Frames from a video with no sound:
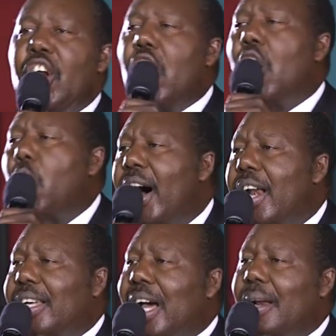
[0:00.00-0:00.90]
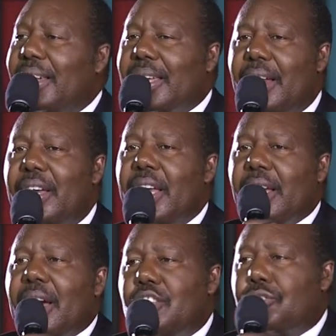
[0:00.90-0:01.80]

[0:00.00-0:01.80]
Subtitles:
no one can